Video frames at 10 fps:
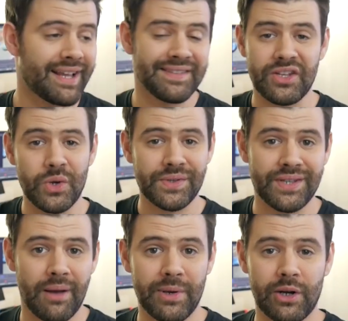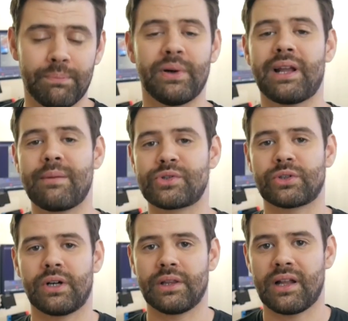Like I said, you can stop here, but I'm
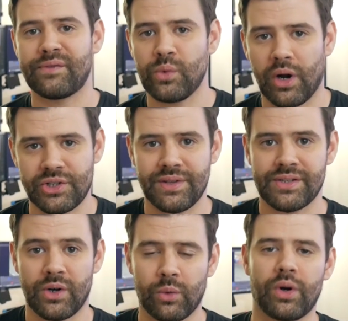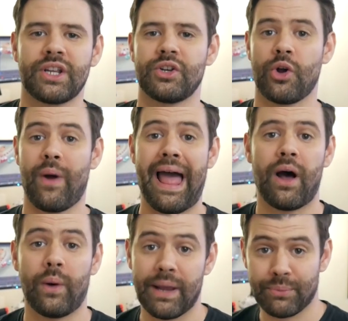sure a lot of you watching this are wanting to know
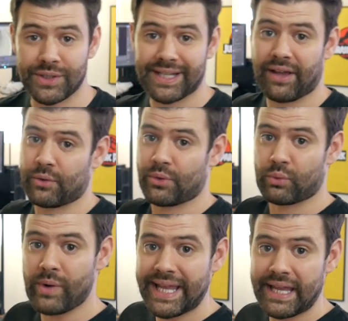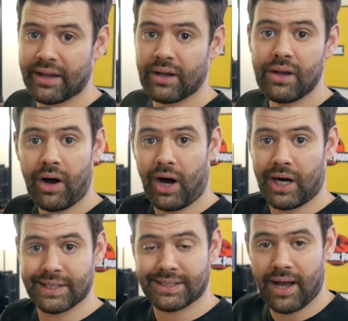how I put together the rigging
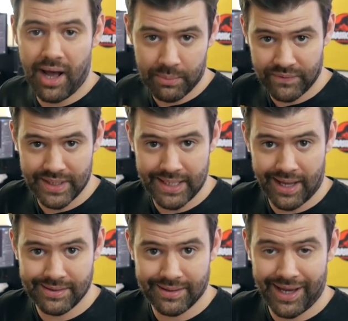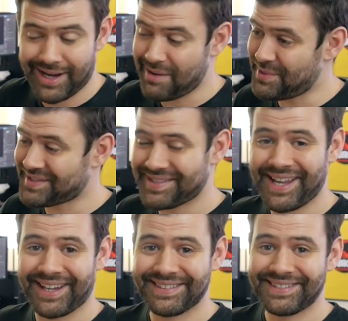on top of the desk. And I must
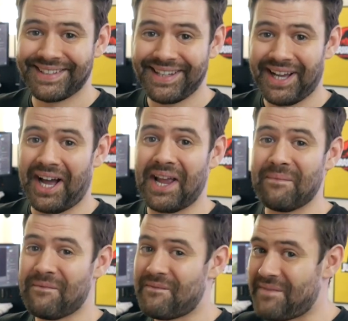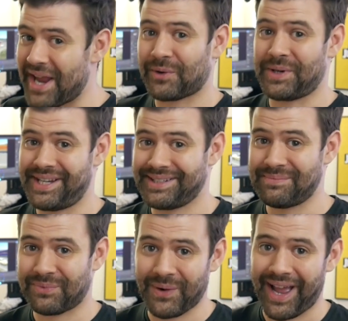say, I am very,
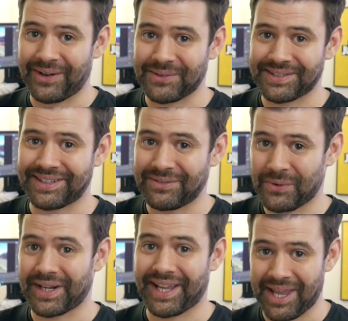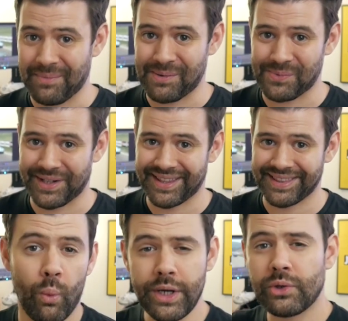proud of what I came up with.
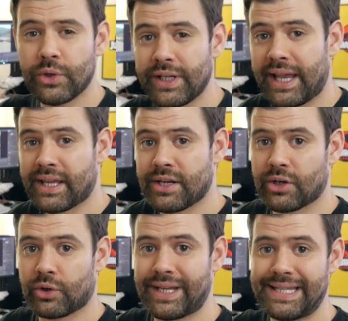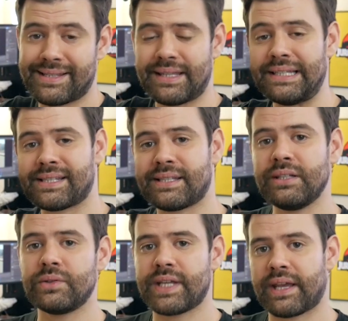What you're looking at here is the
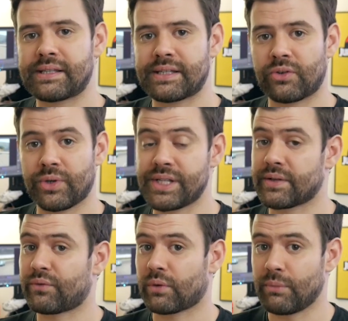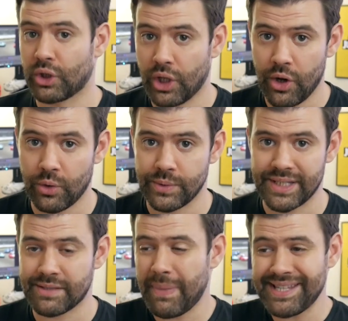SteelTek series from Lowe's.
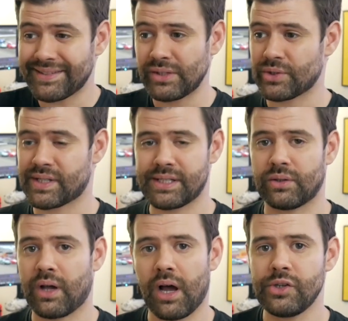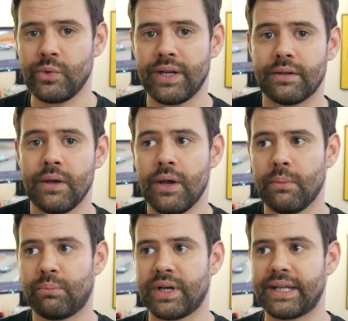It's basically just steel conduit,
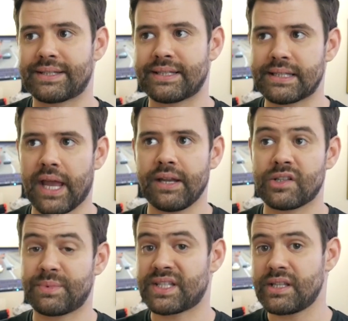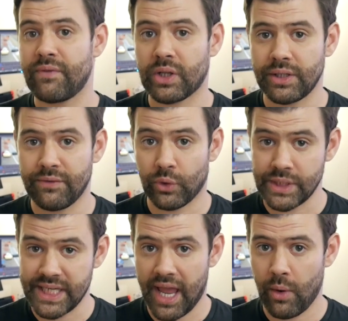but it's designed specifically for
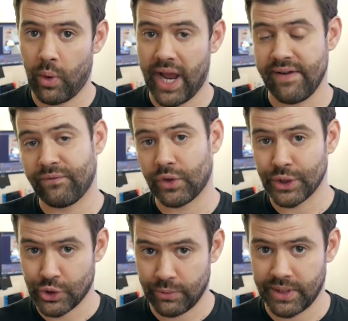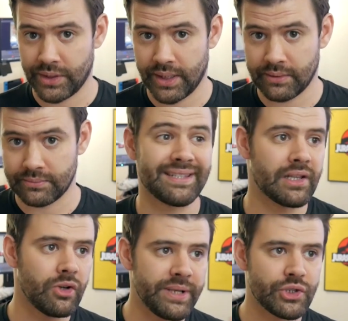DIY furniture building. It's a
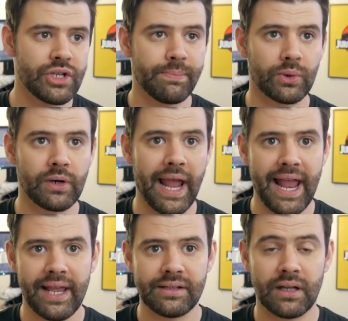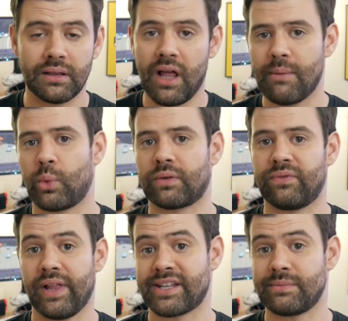little bit cheaper and a lot more
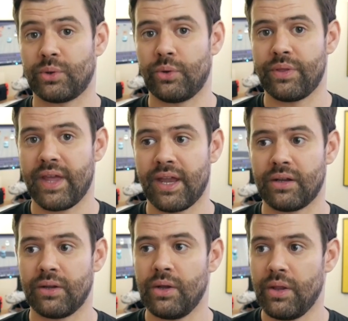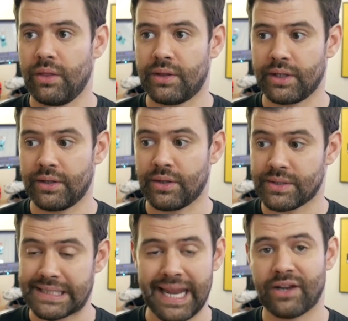flexible than the, the
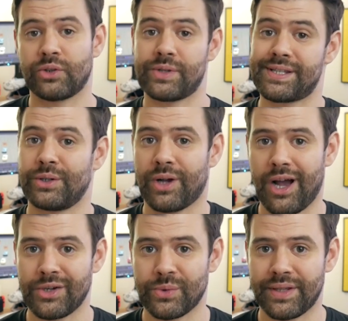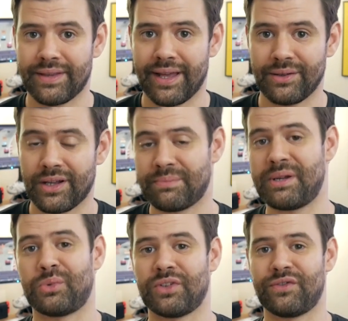standard steel conduit that a lot of
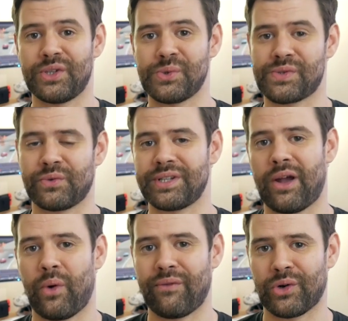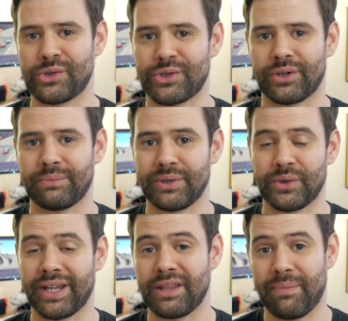people have used for DIY furniture
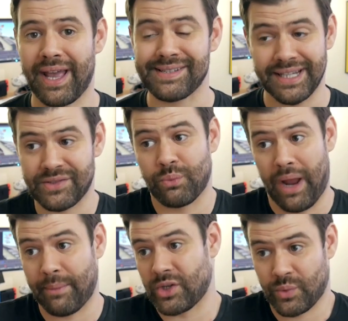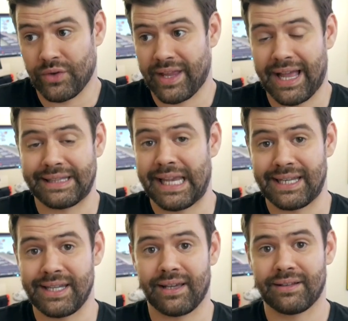building in the past. It's, I mean, it's where they got the
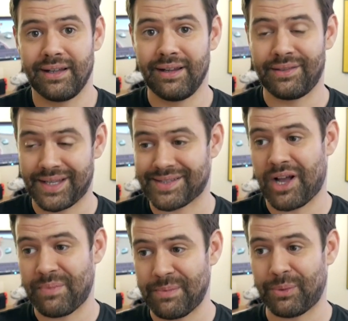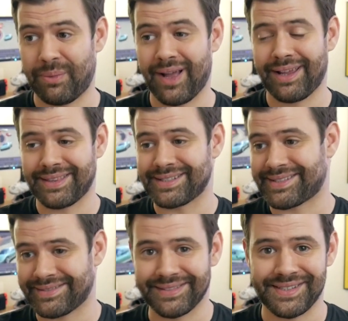idea. They saw people buying
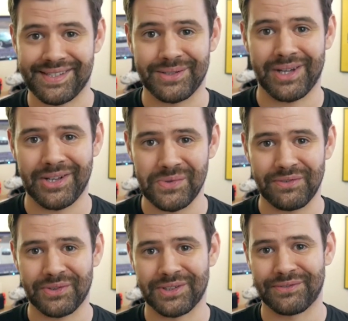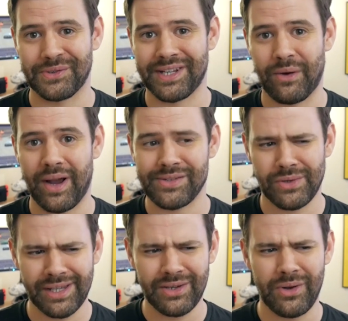this, this steel conduit for, for DIY,
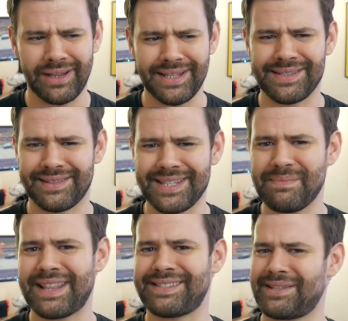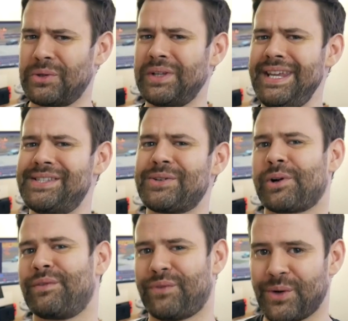so like, you know what, let's, let's make this a little
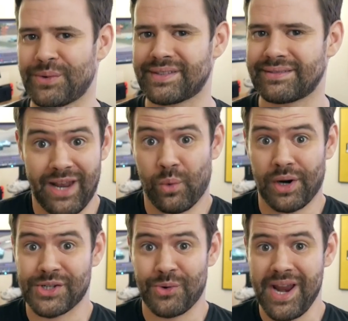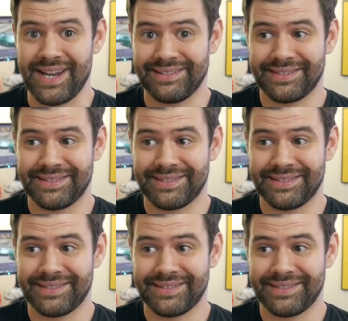easier on folks. And it works great.